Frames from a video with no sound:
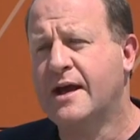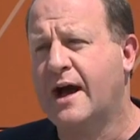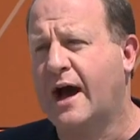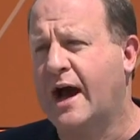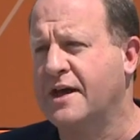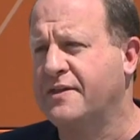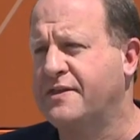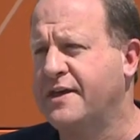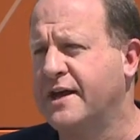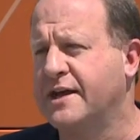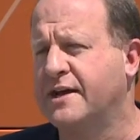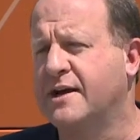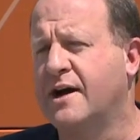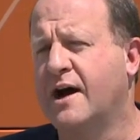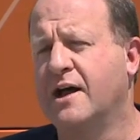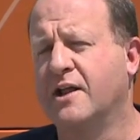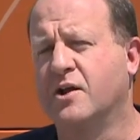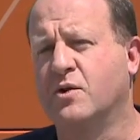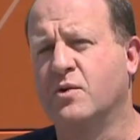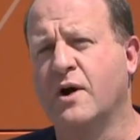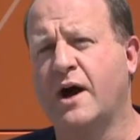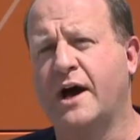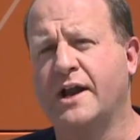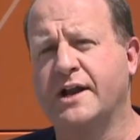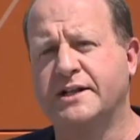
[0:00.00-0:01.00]
I think
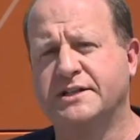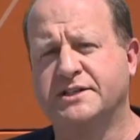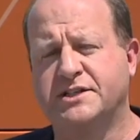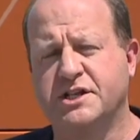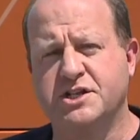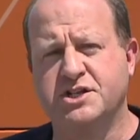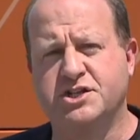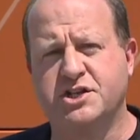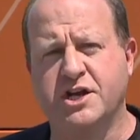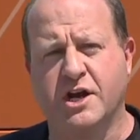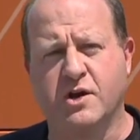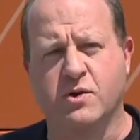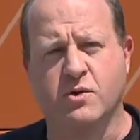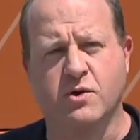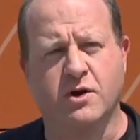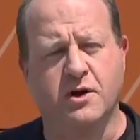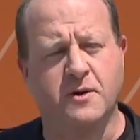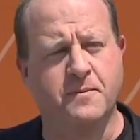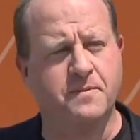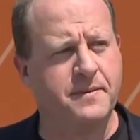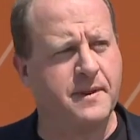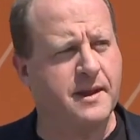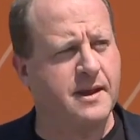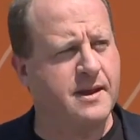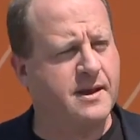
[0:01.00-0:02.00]
Coloradans in general,